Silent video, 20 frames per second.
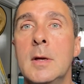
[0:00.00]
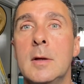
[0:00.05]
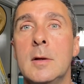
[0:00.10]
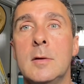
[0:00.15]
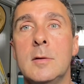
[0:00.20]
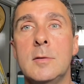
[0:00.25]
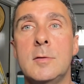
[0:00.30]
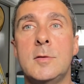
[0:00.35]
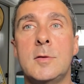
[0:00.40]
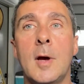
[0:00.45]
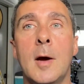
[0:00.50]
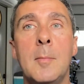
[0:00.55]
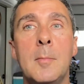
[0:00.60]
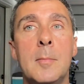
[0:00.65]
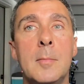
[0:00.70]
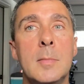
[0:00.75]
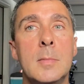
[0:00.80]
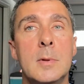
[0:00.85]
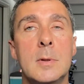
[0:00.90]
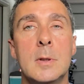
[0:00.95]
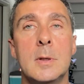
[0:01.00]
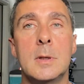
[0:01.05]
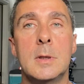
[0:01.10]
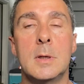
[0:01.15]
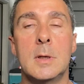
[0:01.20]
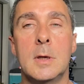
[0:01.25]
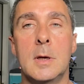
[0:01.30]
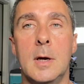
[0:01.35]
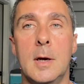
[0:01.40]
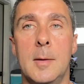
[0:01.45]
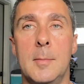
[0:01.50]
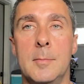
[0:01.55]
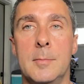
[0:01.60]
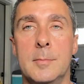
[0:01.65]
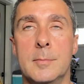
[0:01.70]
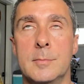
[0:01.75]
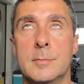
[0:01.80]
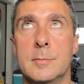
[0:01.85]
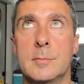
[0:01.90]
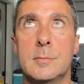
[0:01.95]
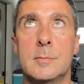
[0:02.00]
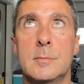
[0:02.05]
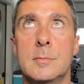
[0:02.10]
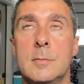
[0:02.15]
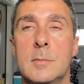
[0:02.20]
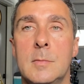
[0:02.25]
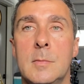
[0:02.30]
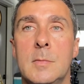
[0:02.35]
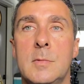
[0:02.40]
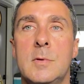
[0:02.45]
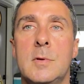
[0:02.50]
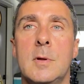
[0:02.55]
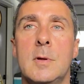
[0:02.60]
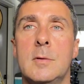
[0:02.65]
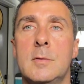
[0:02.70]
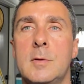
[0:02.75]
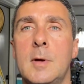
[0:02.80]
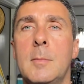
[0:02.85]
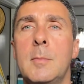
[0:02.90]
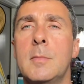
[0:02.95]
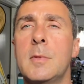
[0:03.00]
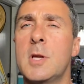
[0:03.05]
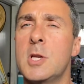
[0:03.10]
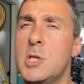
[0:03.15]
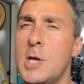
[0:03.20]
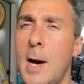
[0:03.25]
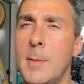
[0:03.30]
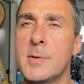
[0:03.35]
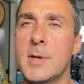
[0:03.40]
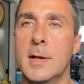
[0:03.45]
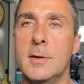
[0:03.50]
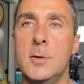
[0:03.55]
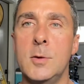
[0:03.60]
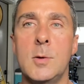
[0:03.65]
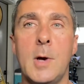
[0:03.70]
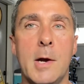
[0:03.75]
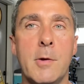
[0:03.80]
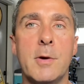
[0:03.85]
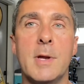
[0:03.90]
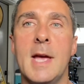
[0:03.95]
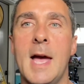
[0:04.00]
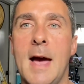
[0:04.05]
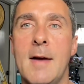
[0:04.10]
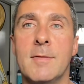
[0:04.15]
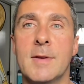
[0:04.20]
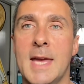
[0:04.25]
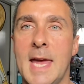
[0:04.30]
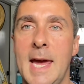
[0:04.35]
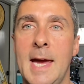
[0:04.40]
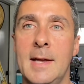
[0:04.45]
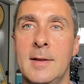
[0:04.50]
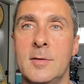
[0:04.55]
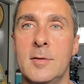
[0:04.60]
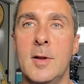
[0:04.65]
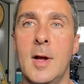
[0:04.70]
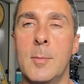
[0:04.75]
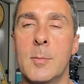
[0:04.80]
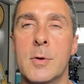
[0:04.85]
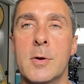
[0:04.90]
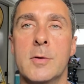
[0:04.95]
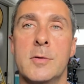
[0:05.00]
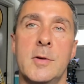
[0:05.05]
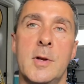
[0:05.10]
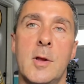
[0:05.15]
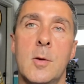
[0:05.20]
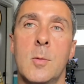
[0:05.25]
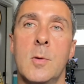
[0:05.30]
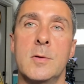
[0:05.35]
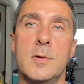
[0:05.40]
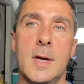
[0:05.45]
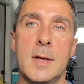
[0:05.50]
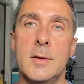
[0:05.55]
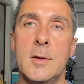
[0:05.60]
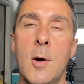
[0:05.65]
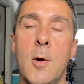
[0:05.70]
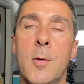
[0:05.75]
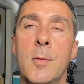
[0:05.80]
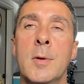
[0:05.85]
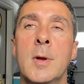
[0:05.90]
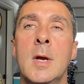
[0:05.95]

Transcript: Some of the jobs that I do, I already have canned numbers, and other ones I don't.